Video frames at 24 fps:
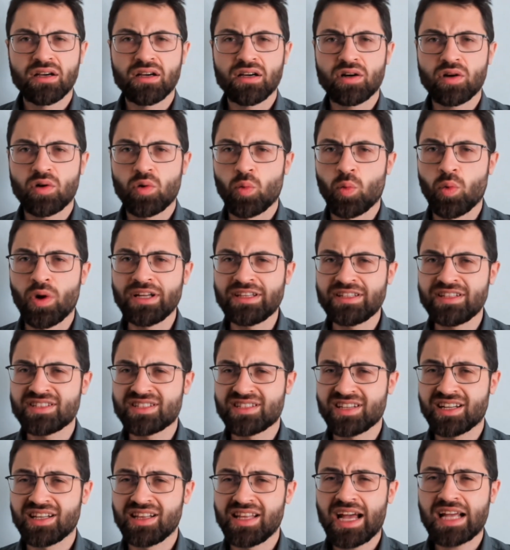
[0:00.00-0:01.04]
What is the
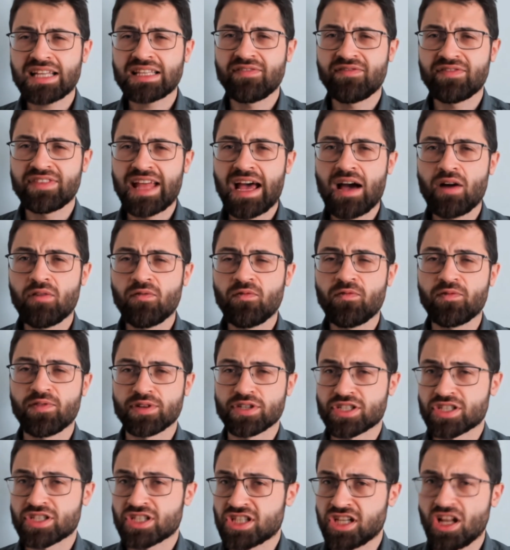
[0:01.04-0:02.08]
collective noun for
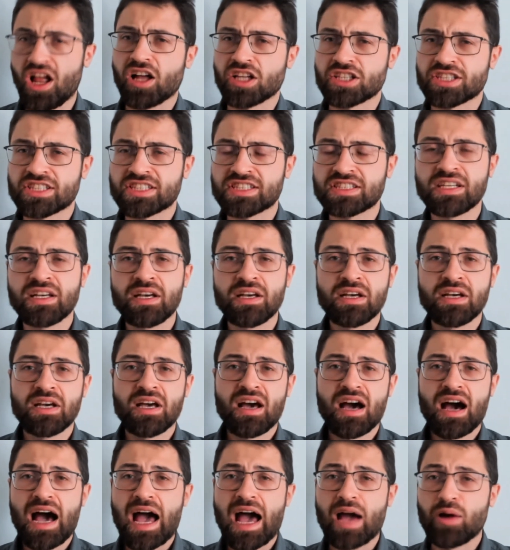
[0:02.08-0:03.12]
sloths?
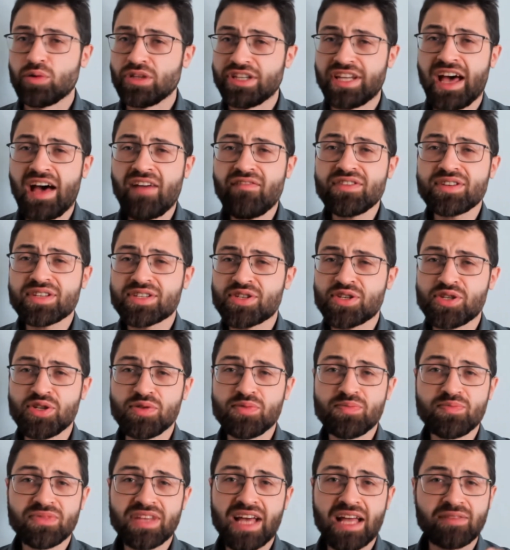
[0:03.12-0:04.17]
I would have
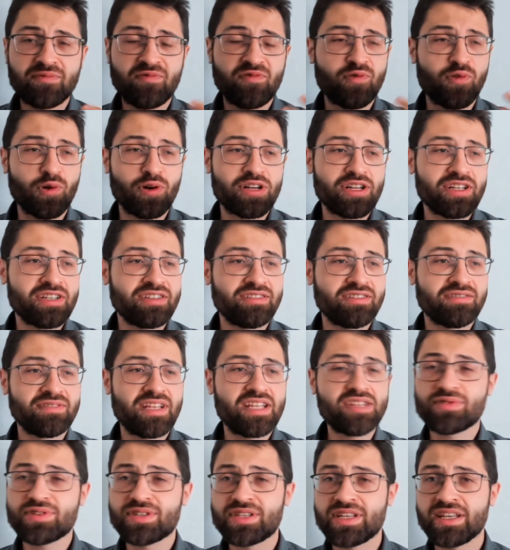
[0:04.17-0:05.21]
assumed that for an
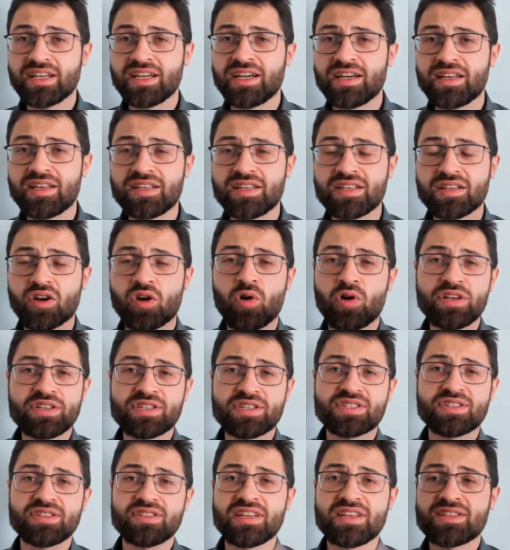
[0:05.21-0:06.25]
interesting
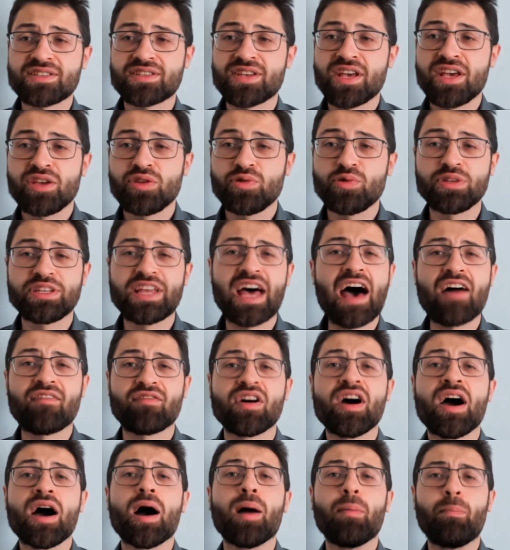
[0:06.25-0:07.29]
coincidence, you would
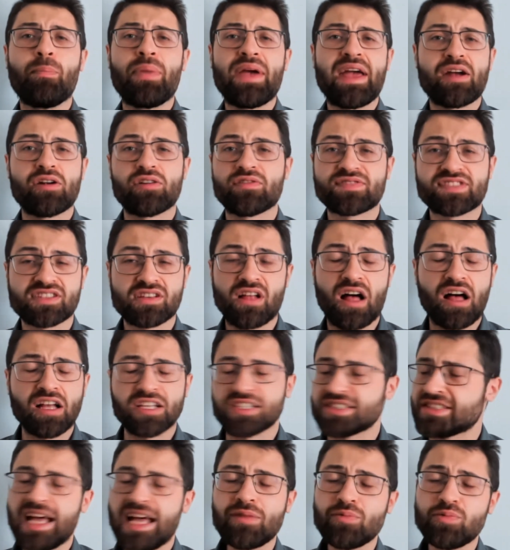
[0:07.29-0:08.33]
have a bear of
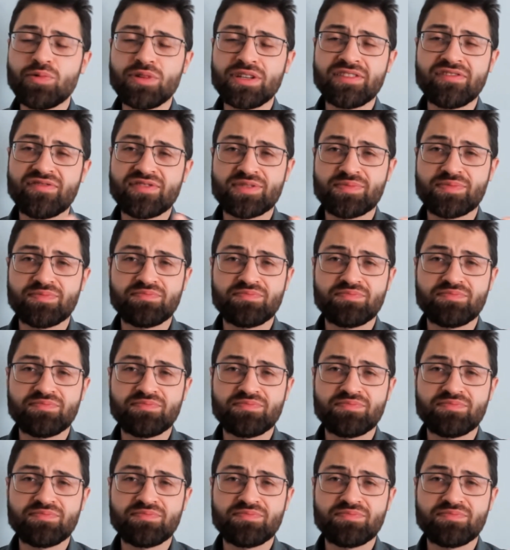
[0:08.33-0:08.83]
sloths. That would have